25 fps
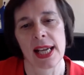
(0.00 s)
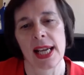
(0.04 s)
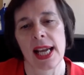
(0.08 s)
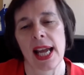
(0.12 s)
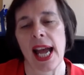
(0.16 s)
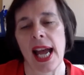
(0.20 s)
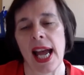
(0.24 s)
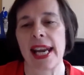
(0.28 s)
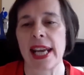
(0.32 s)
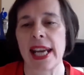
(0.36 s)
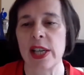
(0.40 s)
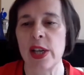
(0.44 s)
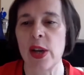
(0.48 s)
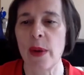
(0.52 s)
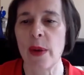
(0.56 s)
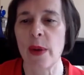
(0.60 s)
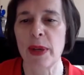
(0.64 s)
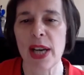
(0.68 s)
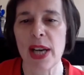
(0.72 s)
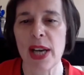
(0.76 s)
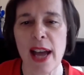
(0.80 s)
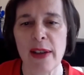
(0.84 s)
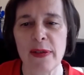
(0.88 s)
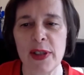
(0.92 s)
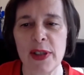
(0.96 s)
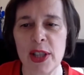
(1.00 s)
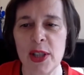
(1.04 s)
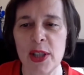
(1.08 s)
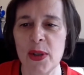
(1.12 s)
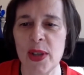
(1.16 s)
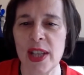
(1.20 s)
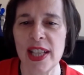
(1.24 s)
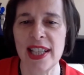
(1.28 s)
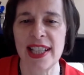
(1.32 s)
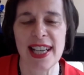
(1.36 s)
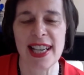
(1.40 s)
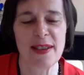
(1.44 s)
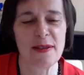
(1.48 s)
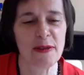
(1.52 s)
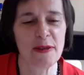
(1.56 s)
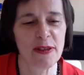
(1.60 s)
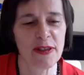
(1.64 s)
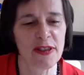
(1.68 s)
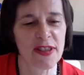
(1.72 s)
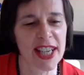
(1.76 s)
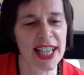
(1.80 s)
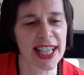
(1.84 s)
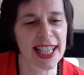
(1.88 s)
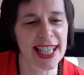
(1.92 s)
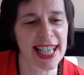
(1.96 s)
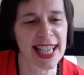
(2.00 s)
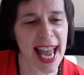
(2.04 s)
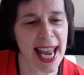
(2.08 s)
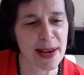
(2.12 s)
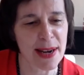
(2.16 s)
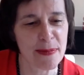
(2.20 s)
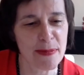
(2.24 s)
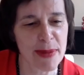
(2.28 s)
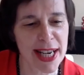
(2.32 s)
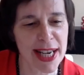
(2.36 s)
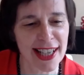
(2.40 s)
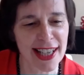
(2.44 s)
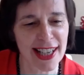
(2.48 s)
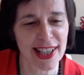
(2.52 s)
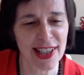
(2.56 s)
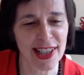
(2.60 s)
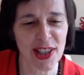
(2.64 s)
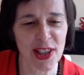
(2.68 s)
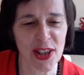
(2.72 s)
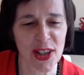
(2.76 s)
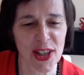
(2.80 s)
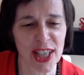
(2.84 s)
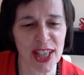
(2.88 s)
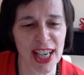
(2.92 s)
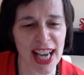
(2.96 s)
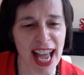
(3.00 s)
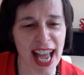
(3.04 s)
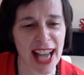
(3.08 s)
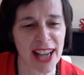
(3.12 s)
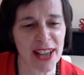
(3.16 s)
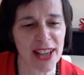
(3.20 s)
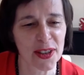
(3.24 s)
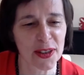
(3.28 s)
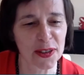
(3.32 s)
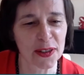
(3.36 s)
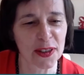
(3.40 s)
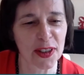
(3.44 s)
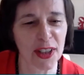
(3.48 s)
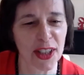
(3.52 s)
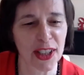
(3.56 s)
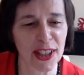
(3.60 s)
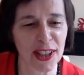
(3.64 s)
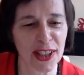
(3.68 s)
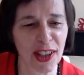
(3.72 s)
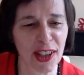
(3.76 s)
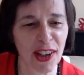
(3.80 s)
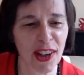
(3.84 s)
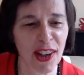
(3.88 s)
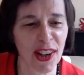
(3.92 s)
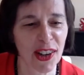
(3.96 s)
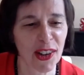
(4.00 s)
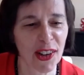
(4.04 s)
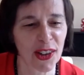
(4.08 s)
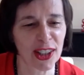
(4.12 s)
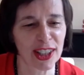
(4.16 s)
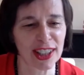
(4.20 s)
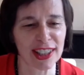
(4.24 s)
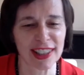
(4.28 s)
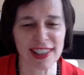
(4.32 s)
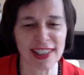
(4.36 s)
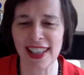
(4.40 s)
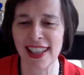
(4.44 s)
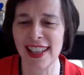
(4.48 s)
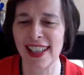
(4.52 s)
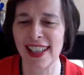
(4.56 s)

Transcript: and I know I'm going to have to do this in feet and meters here now for all